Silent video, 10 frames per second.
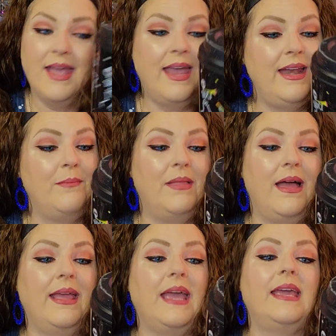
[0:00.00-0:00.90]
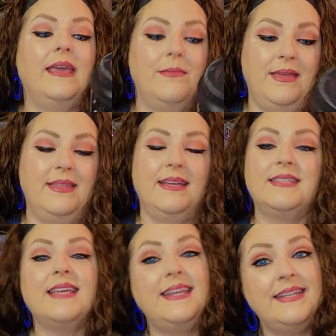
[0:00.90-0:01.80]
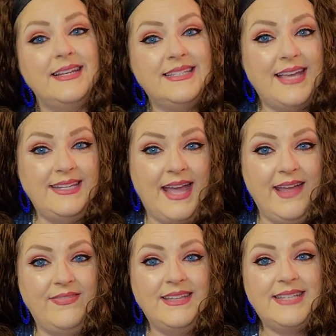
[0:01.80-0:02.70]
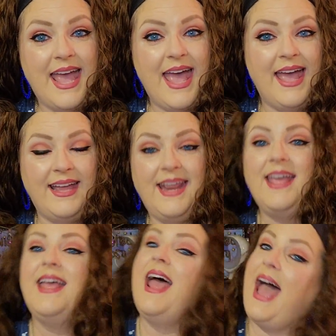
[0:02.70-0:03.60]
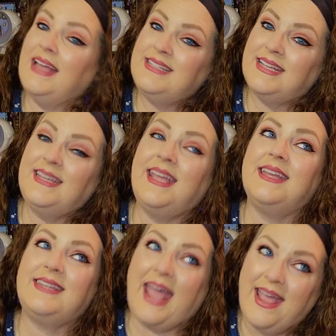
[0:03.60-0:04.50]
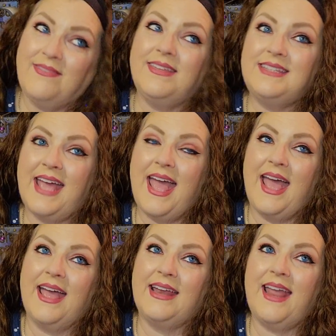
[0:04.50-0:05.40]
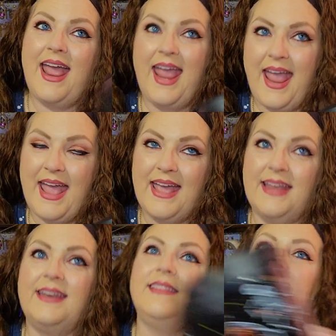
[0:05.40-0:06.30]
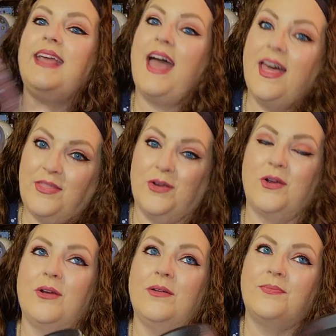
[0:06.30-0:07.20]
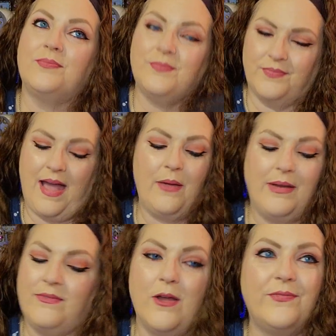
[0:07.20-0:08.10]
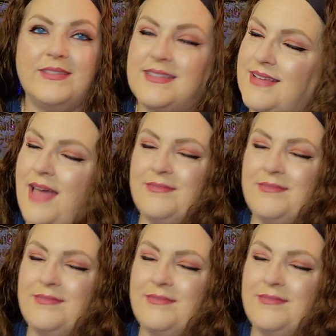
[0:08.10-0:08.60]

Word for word: And I'm like, give me this. And it does say Day of the Dead. I did get Day of the Dead and the other, I don't even know if it's, I,